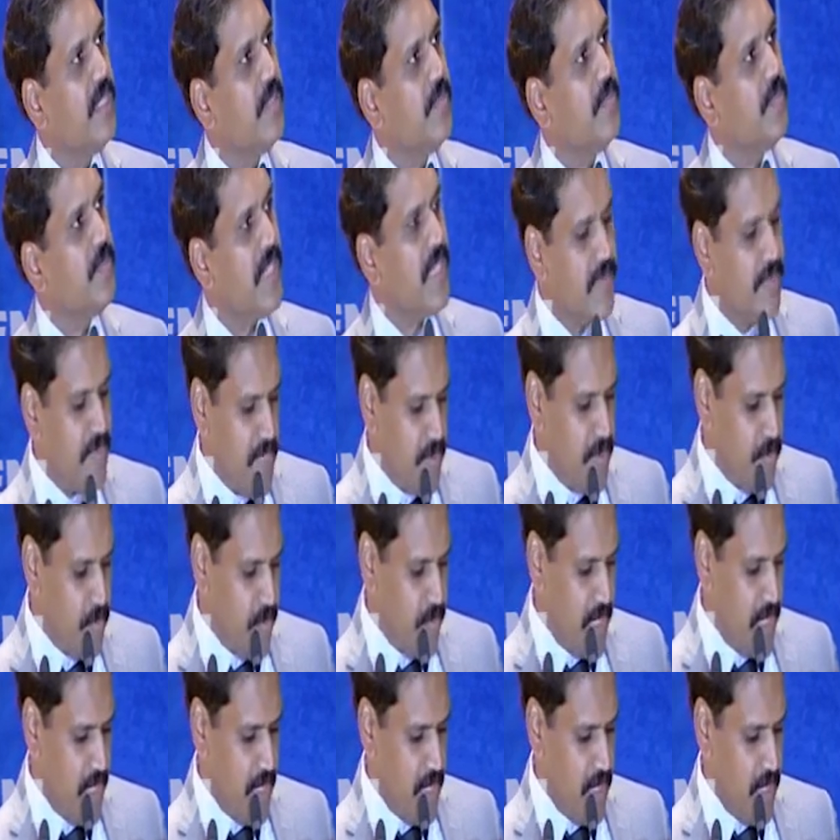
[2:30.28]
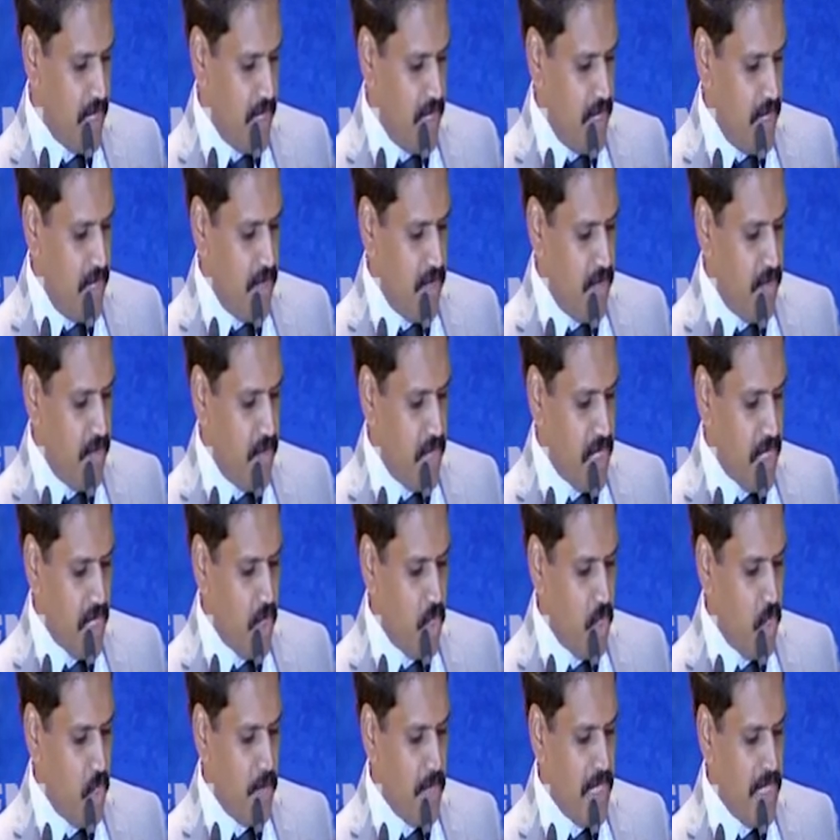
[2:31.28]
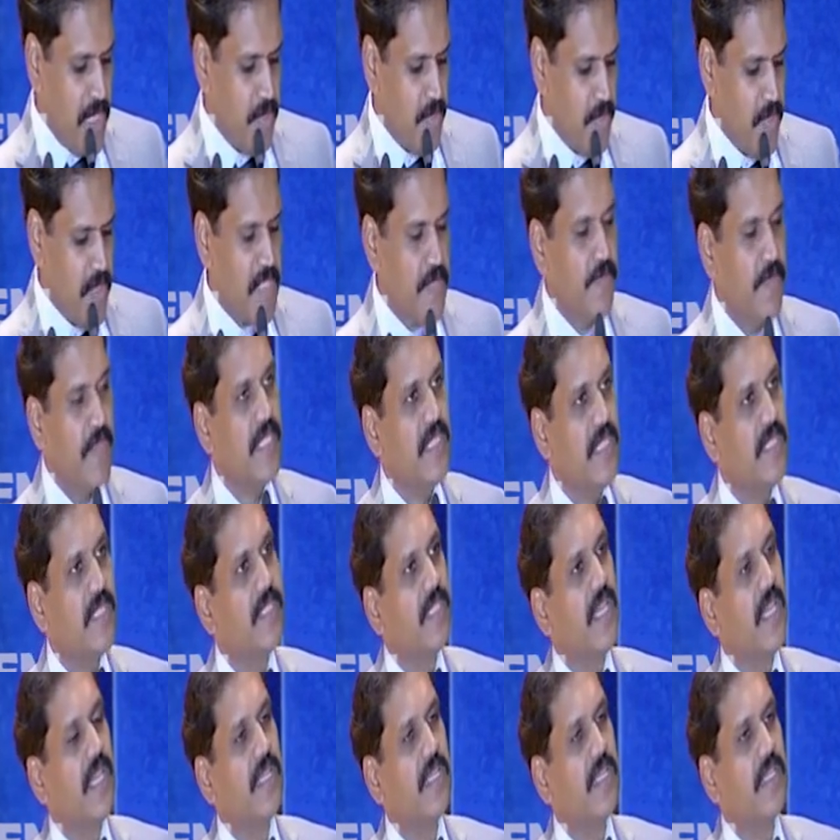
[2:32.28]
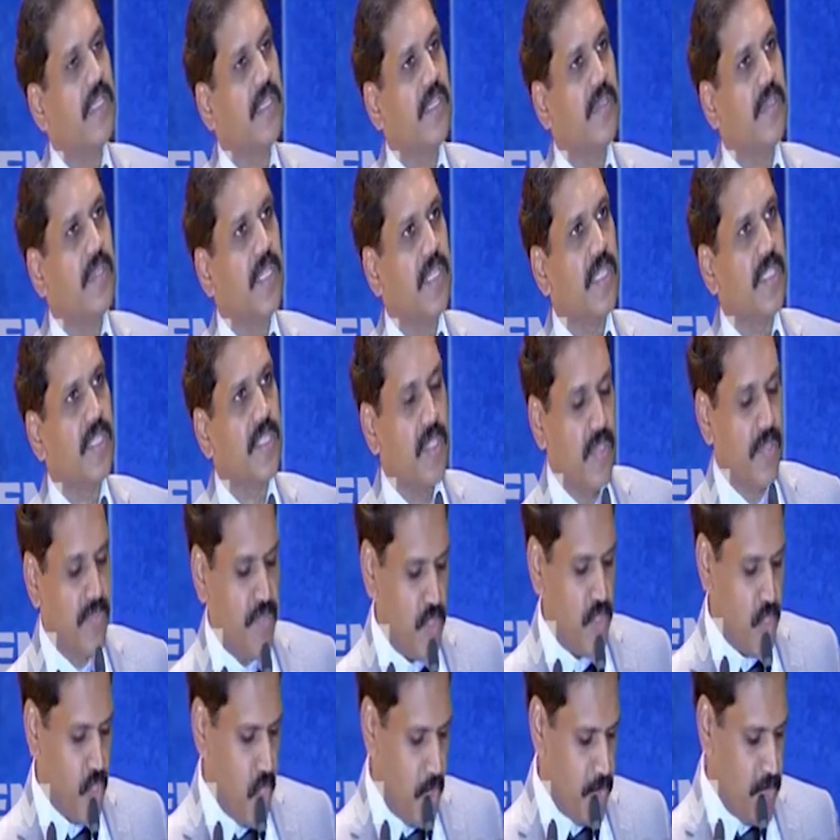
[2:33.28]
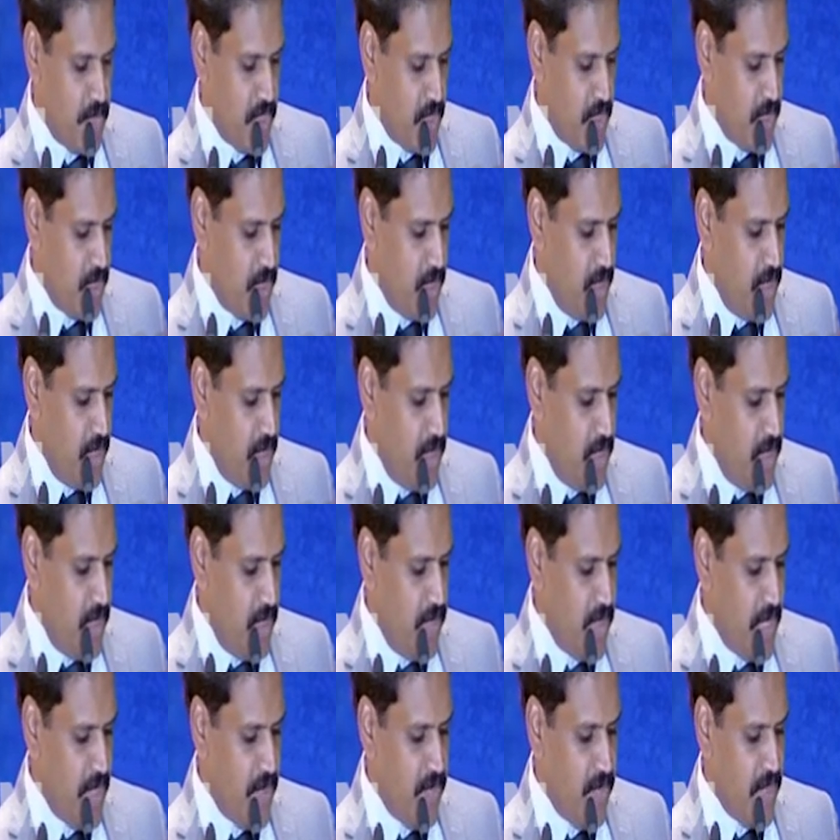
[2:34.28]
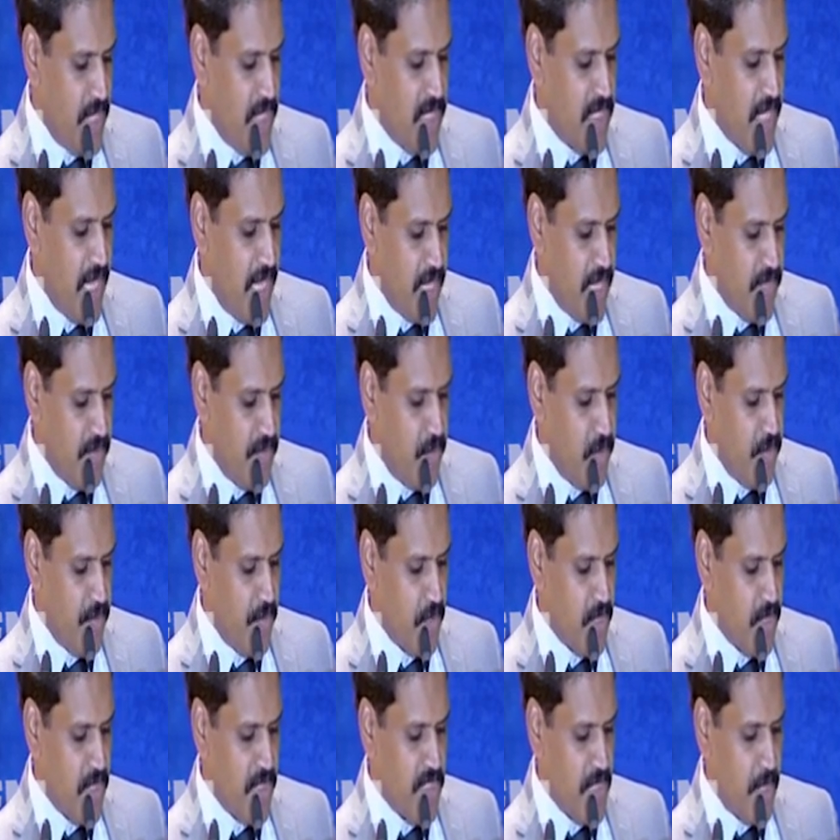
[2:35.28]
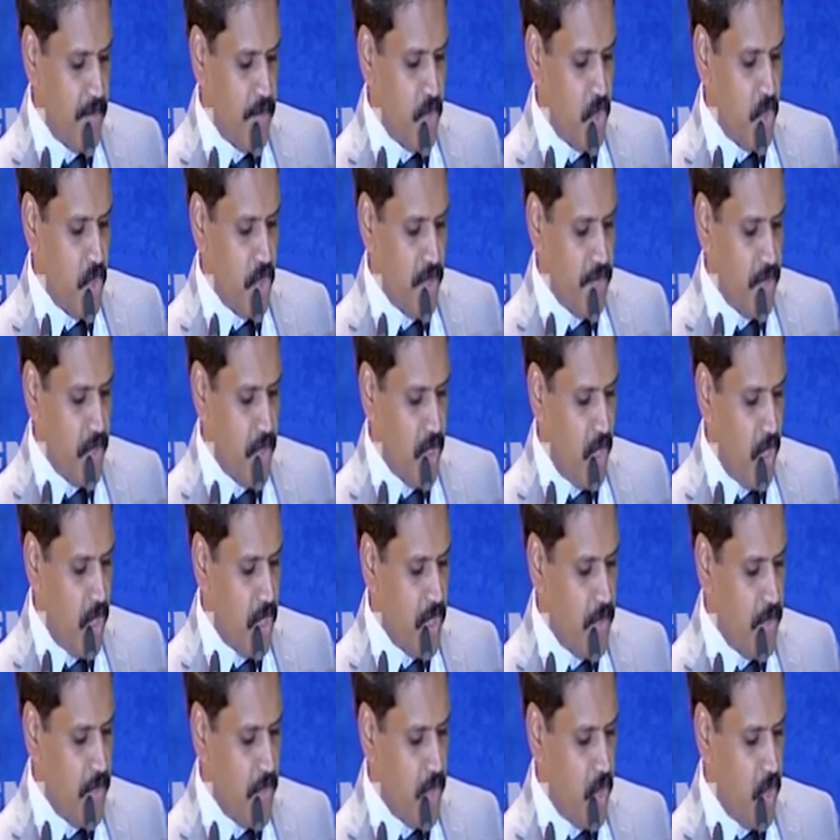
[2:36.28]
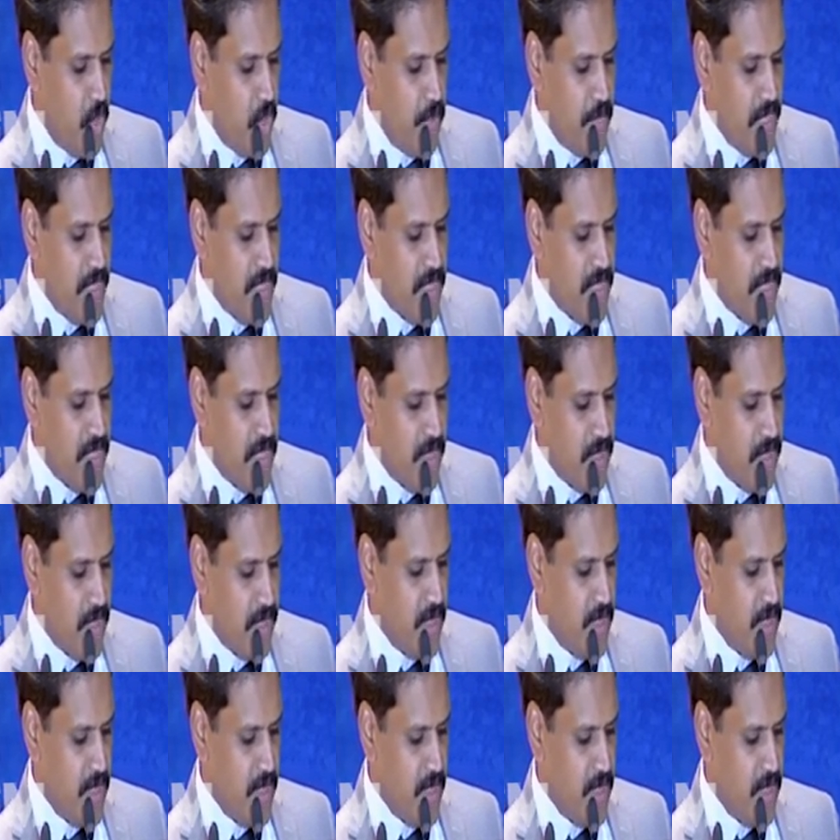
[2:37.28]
paving way for a global investment and creation of jobs. We are very thankful for the support of our Honorable Home Minister